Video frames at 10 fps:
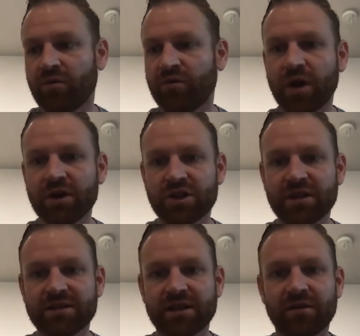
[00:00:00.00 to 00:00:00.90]

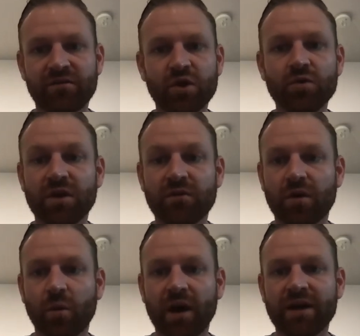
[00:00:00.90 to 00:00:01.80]
functions in a few
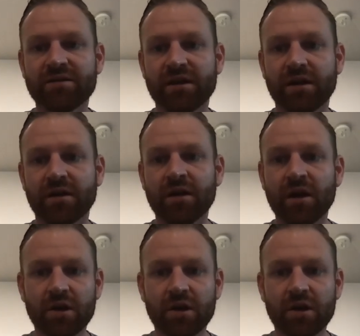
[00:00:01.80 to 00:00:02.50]
different ways here.